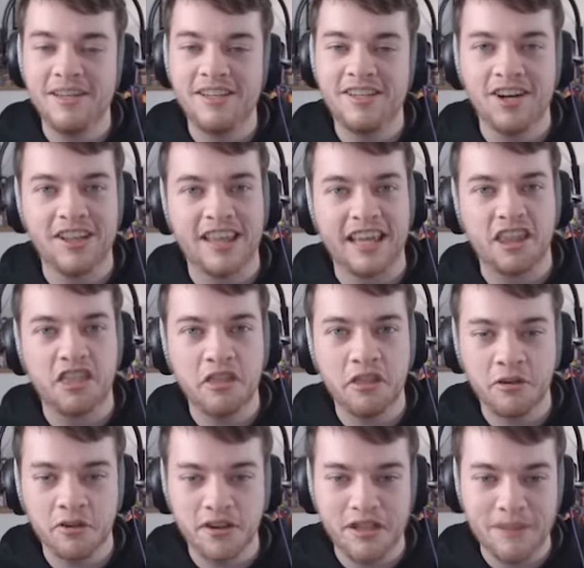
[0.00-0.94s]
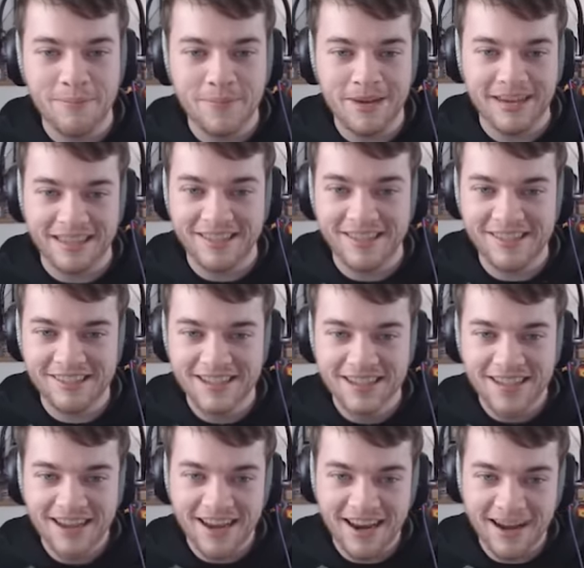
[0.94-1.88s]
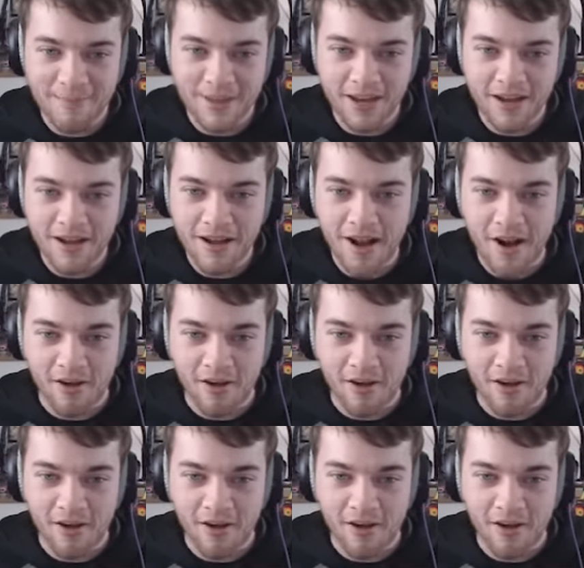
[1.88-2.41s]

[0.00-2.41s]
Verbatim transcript: I'll be done in like uh -huh. thirty minutes. And yeah. I'm like,